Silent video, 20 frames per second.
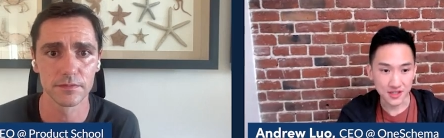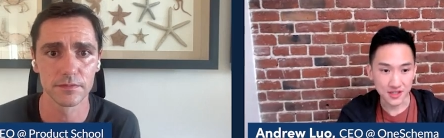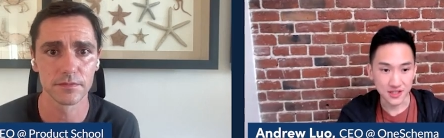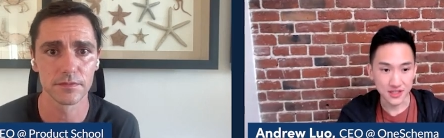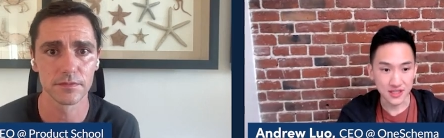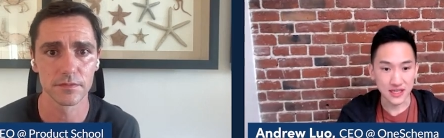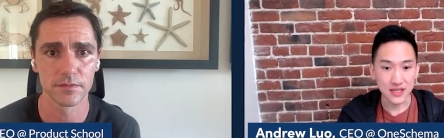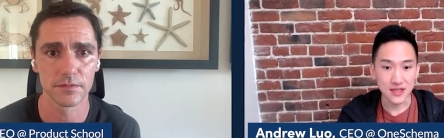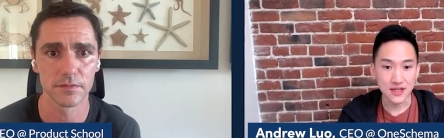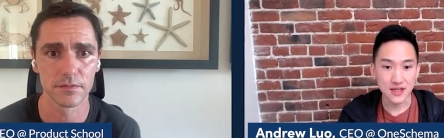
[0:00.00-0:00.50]

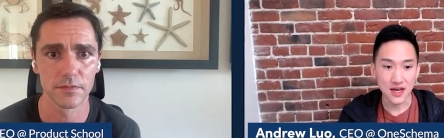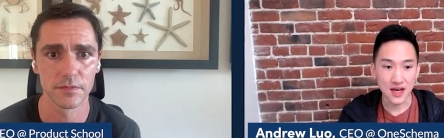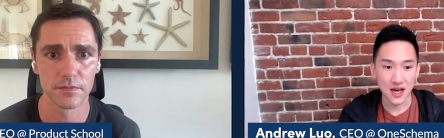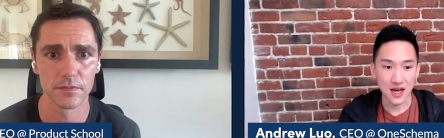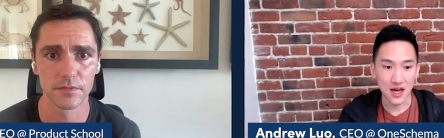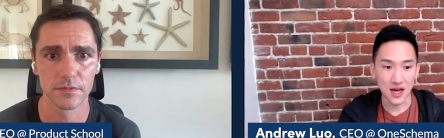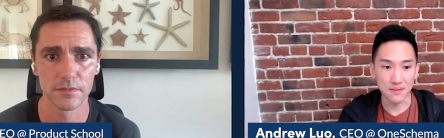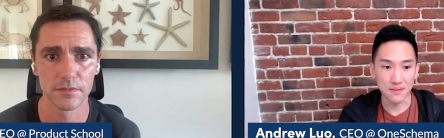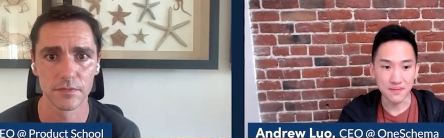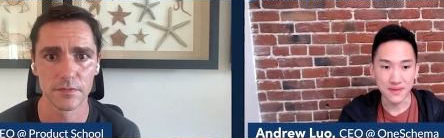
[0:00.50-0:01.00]
Speaker 1: actually,
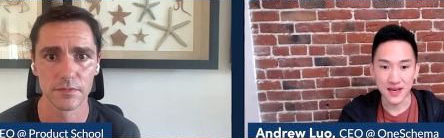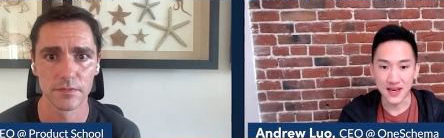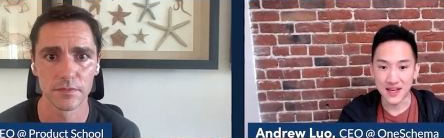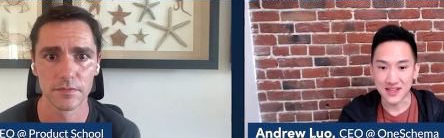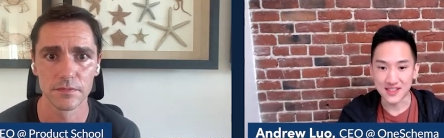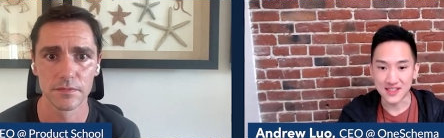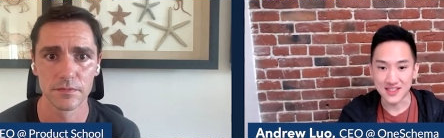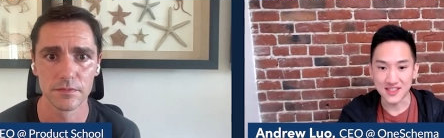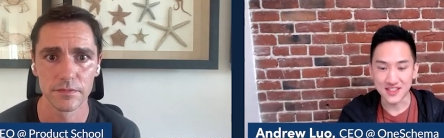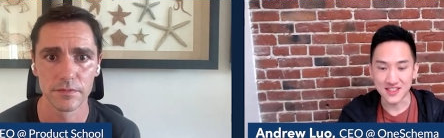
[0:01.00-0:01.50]
um,
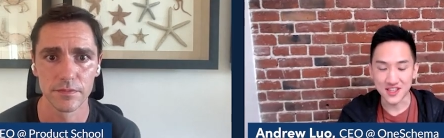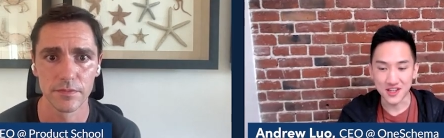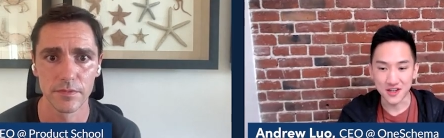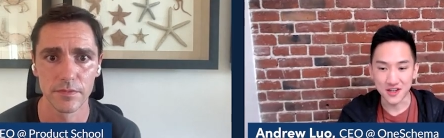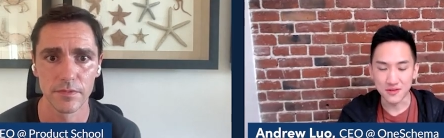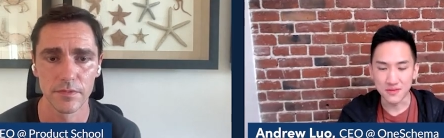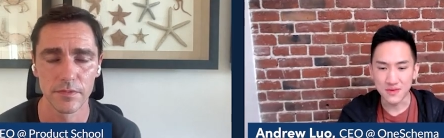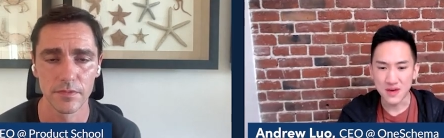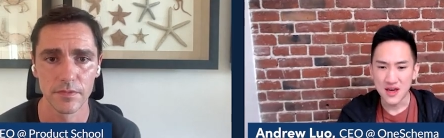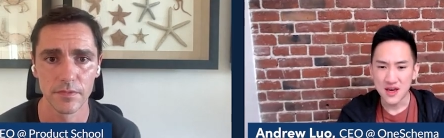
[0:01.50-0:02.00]
and you know
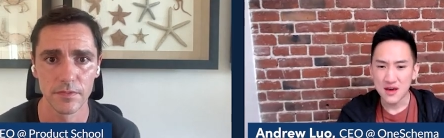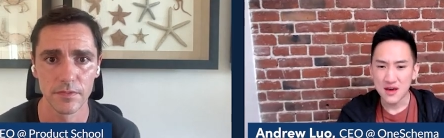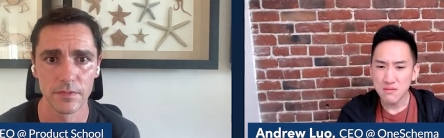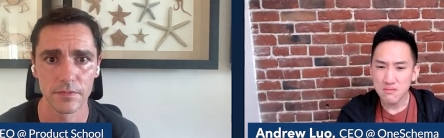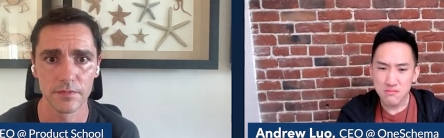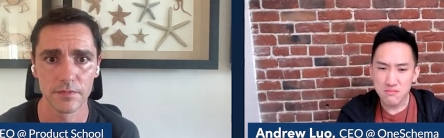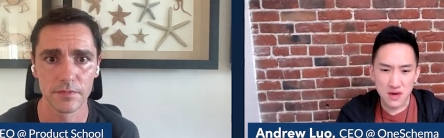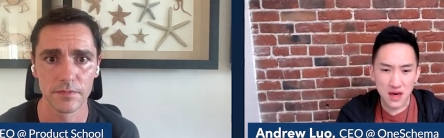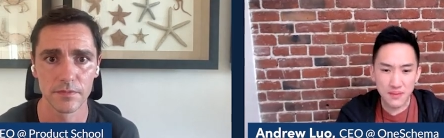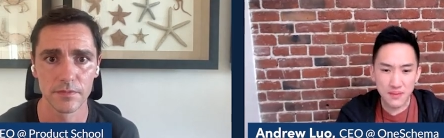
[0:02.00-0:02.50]

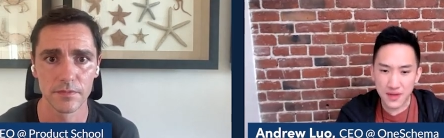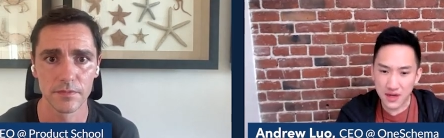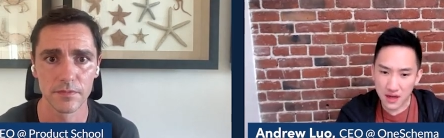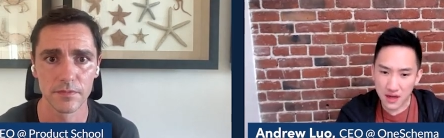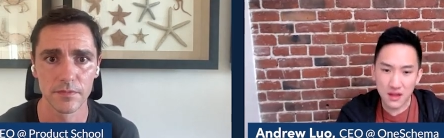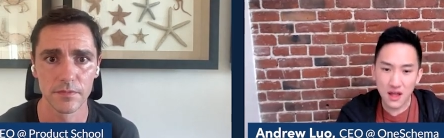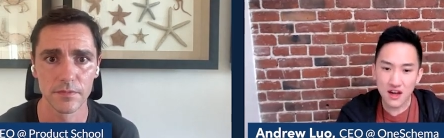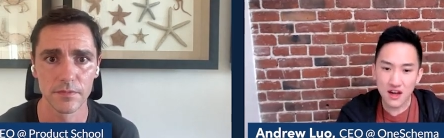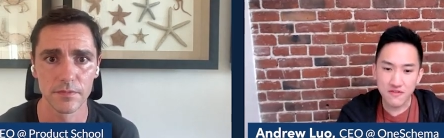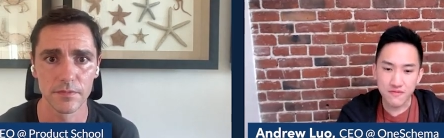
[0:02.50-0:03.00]
I mean, a
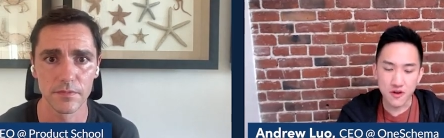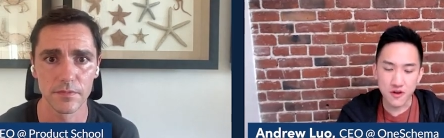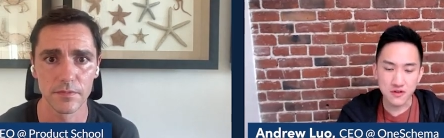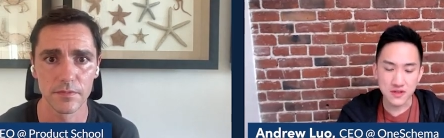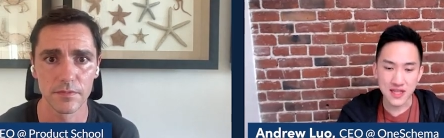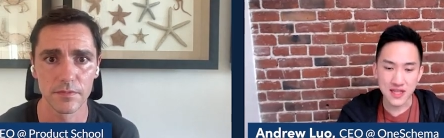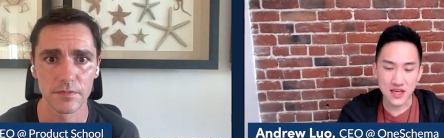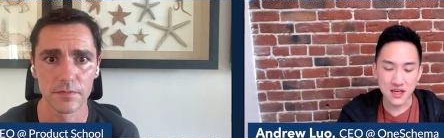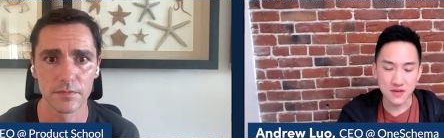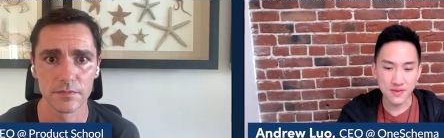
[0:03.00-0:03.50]
lot of folks
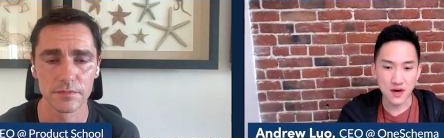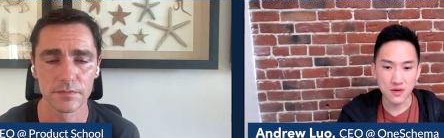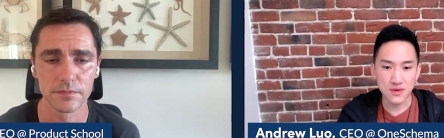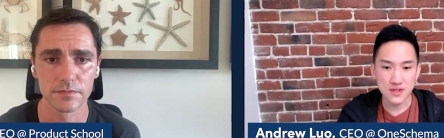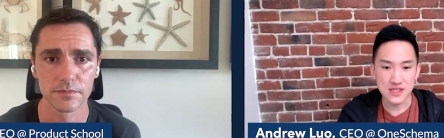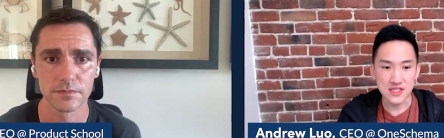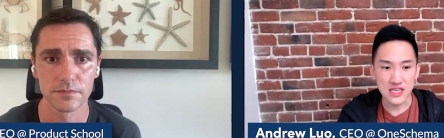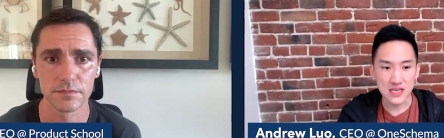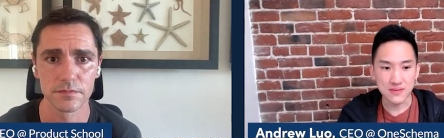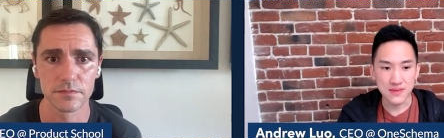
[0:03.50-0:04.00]
think about one
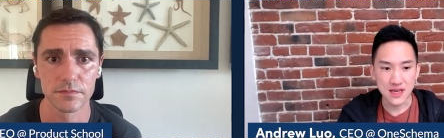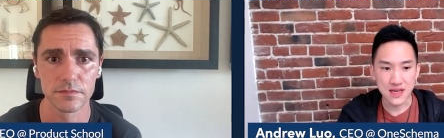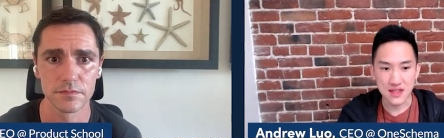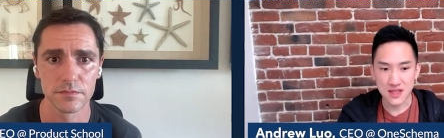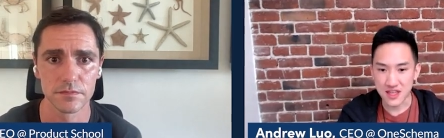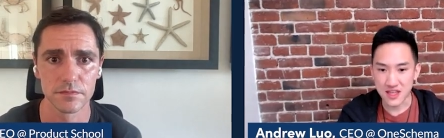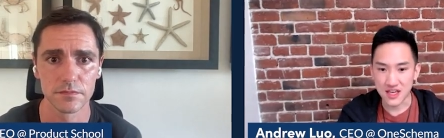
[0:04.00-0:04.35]
schema and they